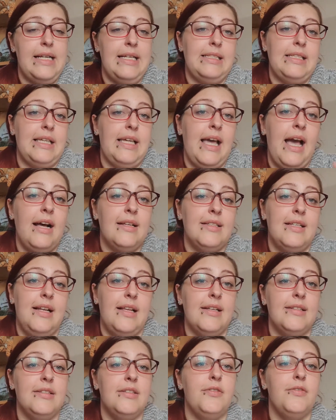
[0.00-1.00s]
as a
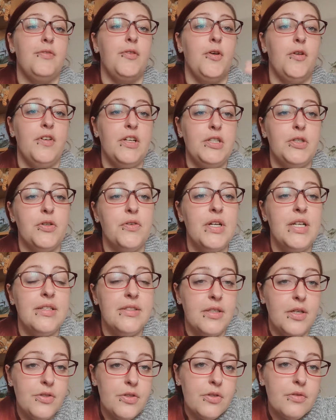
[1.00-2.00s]
catalyst for Victorian
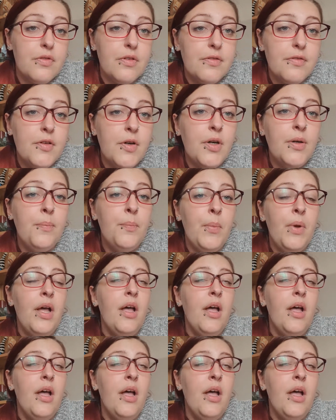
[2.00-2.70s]
social reform.